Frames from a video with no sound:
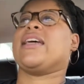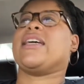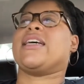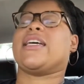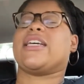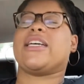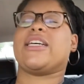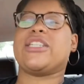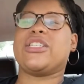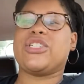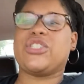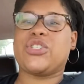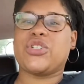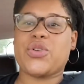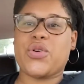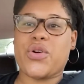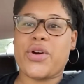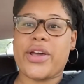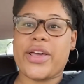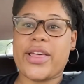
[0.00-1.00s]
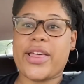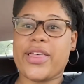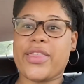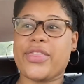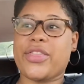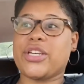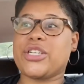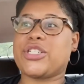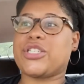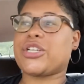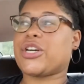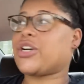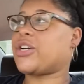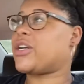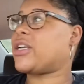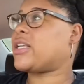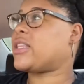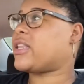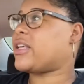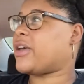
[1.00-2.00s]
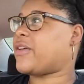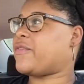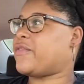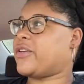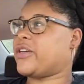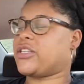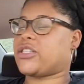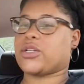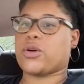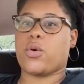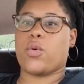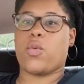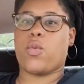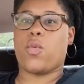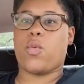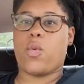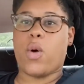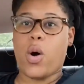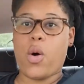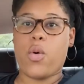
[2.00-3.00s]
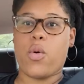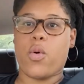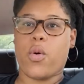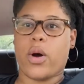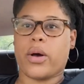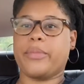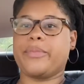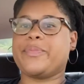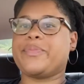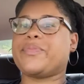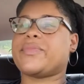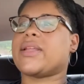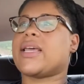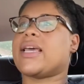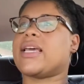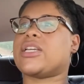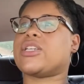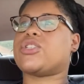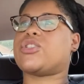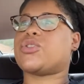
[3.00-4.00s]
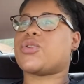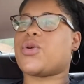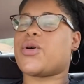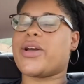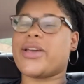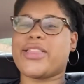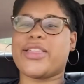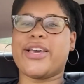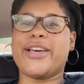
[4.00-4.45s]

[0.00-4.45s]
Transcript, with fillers: enjoy the journey, the adventure. Whoa. Enjoy the